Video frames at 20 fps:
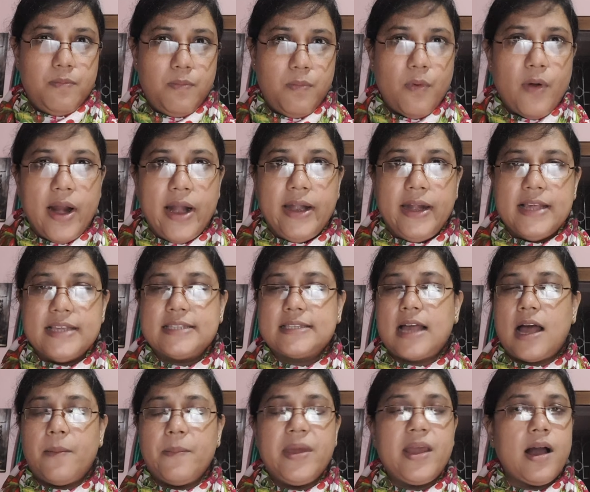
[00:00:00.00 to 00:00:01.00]
point is
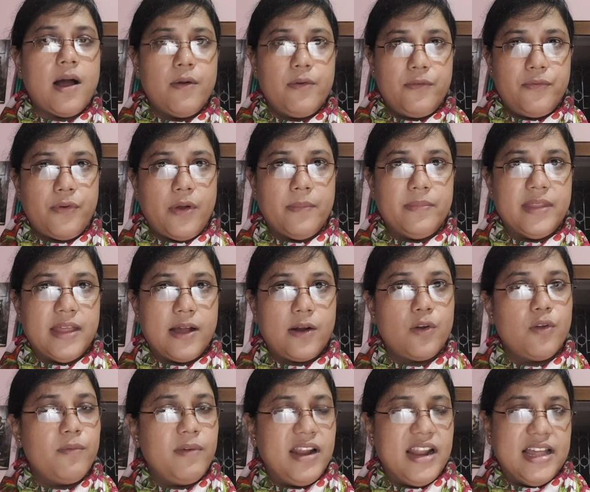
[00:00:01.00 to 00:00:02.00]
coming out from the
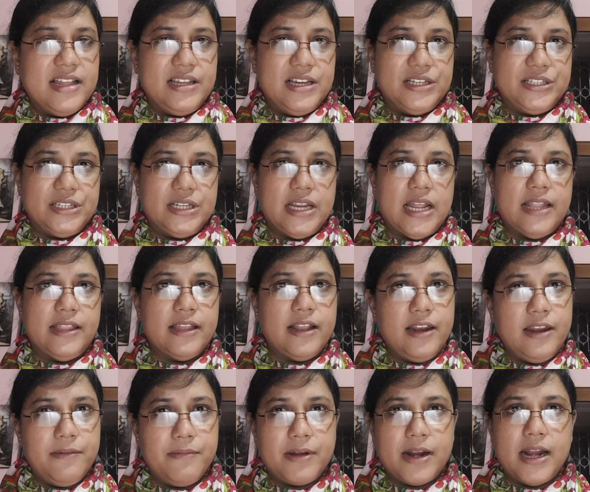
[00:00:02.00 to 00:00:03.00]
globalization and the
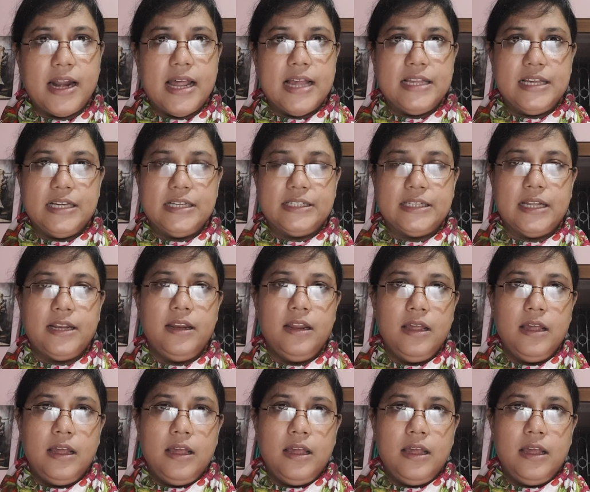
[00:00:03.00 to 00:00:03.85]
liberalization.